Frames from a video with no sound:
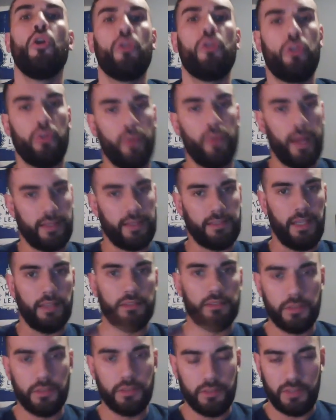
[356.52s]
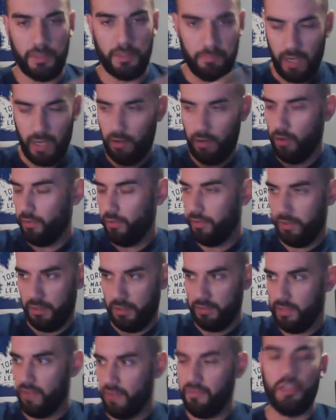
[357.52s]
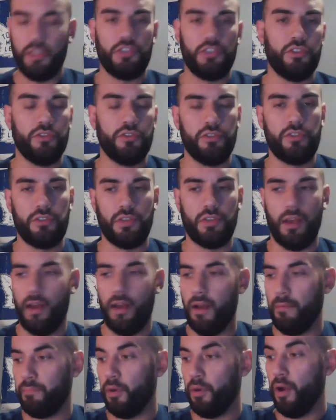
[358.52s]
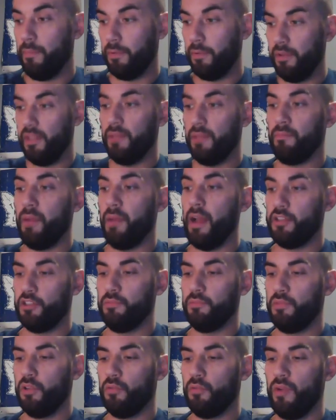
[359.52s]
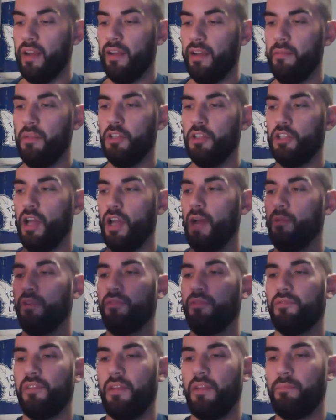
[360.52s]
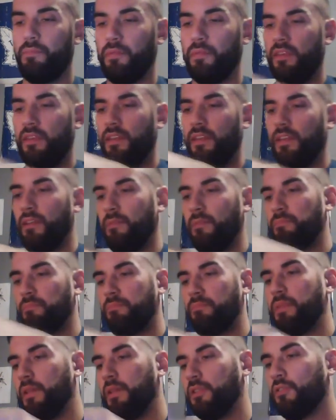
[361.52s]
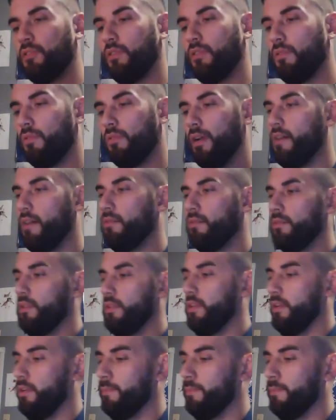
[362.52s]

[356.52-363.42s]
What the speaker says: correct answers and made all the definitions properly and patched them to the right image, I would flip the picture around.